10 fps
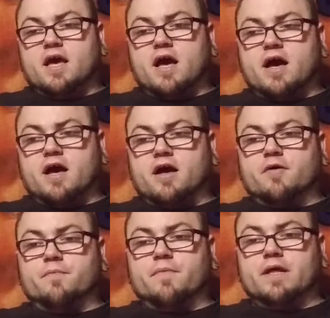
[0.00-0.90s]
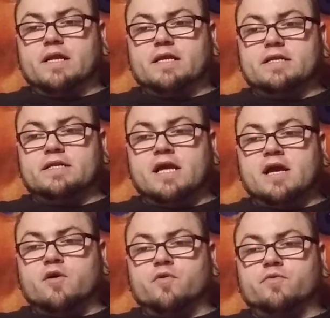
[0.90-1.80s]

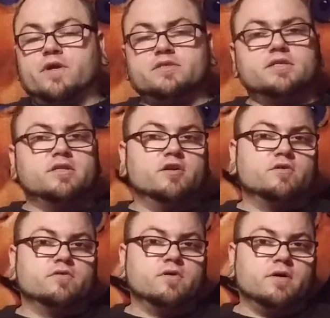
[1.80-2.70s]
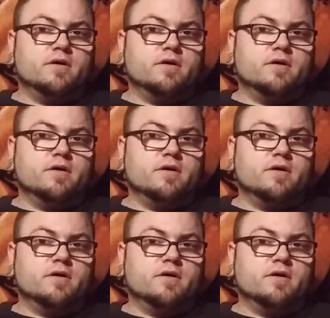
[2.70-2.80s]
Now, there's a little